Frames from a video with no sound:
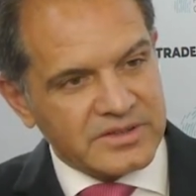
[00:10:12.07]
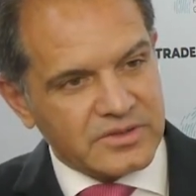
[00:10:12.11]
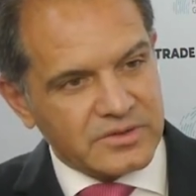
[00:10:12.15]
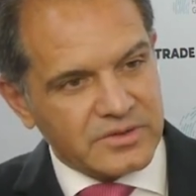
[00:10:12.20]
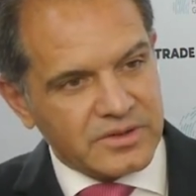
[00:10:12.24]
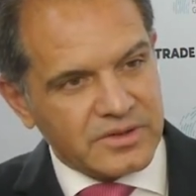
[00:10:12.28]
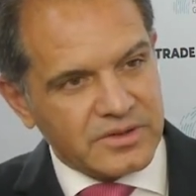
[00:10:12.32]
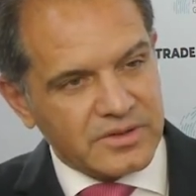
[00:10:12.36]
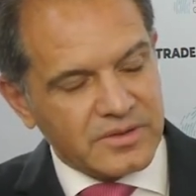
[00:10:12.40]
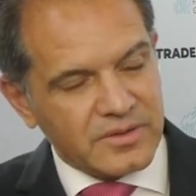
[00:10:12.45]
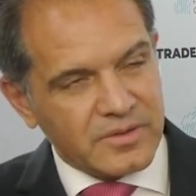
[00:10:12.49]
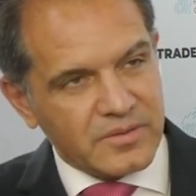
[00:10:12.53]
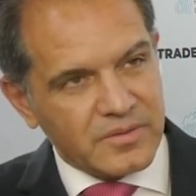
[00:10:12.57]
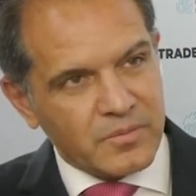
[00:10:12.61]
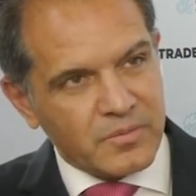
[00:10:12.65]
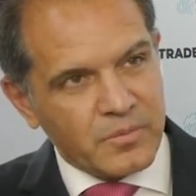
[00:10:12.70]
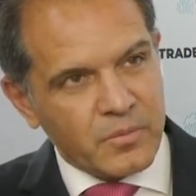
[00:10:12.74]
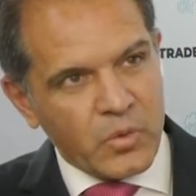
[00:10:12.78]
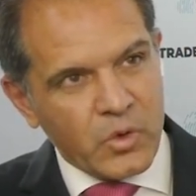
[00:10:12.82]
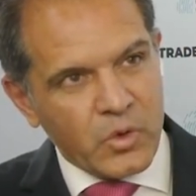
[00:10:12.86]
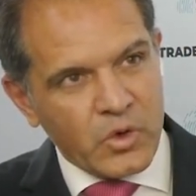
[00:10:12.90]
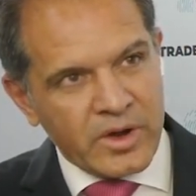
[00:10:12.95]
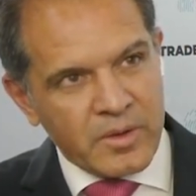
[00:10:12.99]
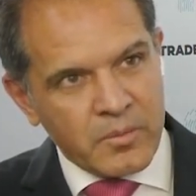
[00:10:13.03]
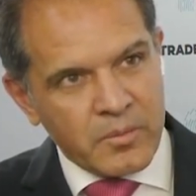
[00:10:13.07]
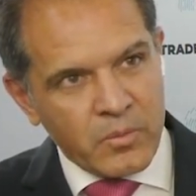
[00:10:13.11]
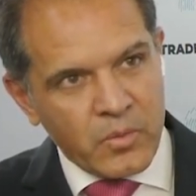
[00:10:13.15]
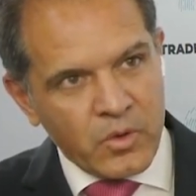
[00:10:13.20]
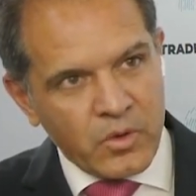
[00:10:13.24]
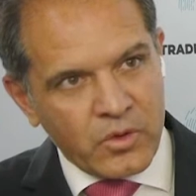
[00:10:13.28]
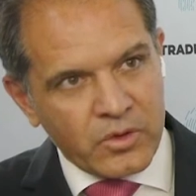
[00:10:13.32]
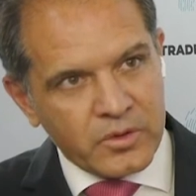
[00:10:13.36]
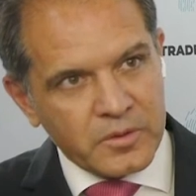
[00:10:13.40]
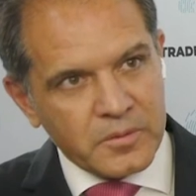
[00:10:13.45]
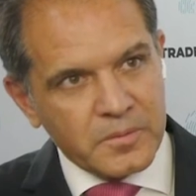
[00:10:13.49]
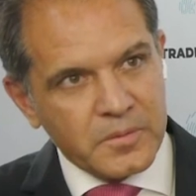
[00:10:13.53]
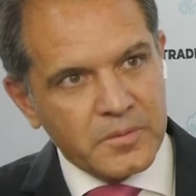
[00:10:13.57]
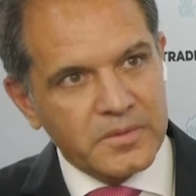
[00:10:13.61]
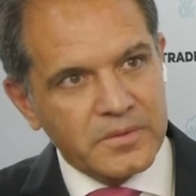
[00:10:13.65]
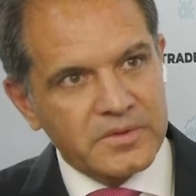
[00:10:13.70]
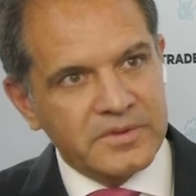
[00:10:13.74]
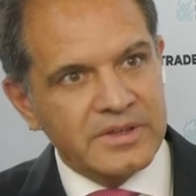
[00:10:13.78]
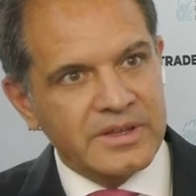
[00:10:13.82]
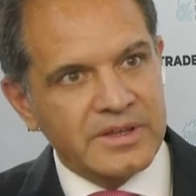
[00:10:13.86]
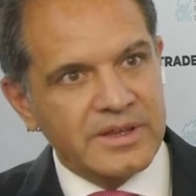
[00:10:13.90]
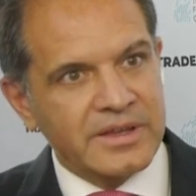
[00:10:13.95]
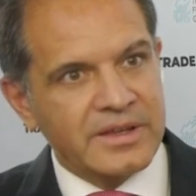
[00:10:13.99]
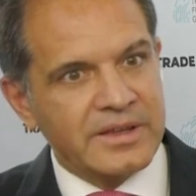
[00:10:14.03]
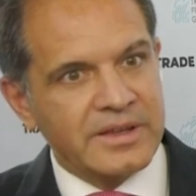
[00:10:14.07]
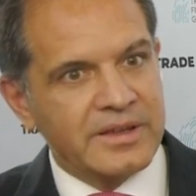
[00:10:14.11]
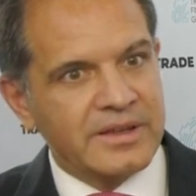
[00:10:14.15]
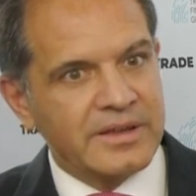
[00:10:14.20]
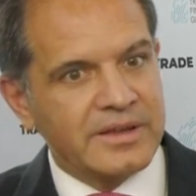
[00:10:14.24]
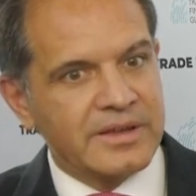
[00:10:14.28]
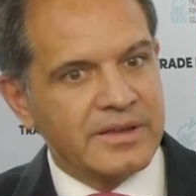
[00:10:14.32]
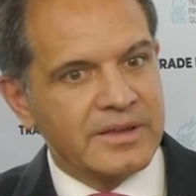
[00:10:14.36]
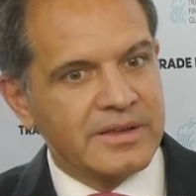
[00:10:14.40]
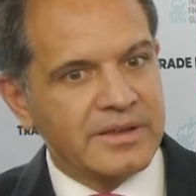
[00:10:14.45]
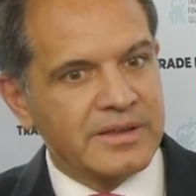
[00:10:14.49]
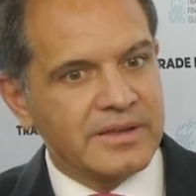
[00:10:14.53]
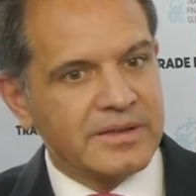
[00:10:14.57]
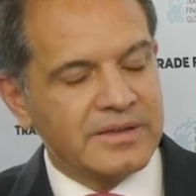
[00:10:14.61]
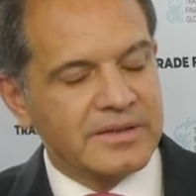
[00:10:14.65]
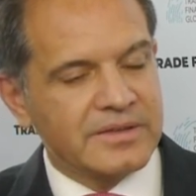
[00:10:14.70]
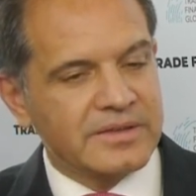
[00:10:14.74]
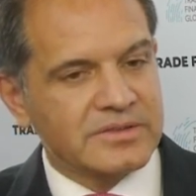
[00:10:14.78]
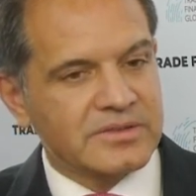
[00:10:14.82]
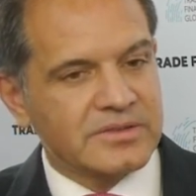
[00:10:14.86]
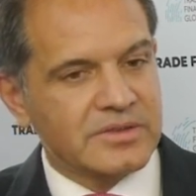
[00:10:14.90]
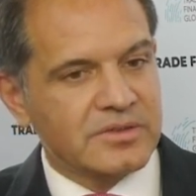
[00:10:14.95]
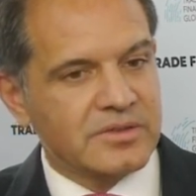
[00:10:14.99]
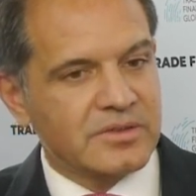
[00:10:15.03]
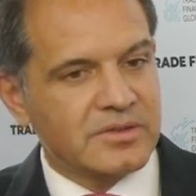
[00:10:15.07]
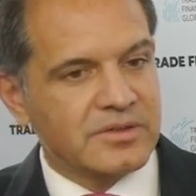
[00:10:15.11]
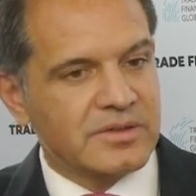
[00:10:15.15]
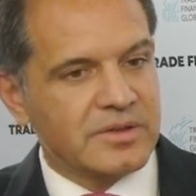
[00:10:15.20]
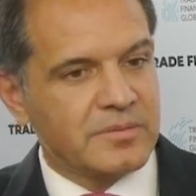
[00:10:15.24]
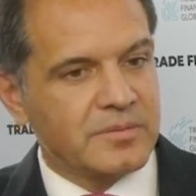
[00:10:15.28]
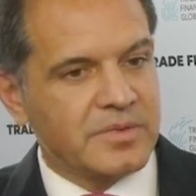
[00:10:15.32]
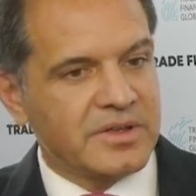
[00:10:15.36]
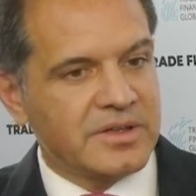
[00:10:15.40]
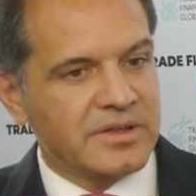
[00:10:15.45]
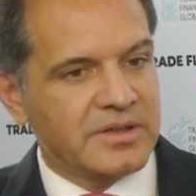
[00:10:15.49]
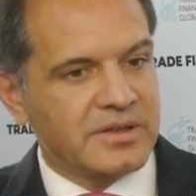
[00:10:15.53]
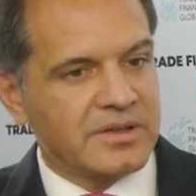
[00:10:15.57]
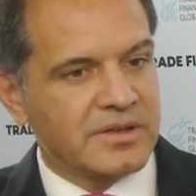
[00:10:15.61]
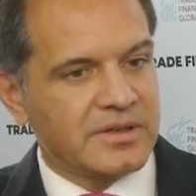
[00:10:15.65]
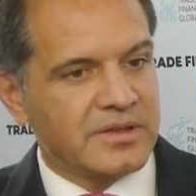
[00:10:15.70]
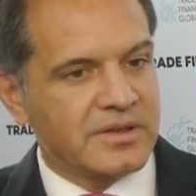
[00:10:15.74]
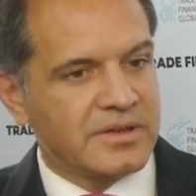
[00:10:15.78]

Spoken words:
So more and more some of the big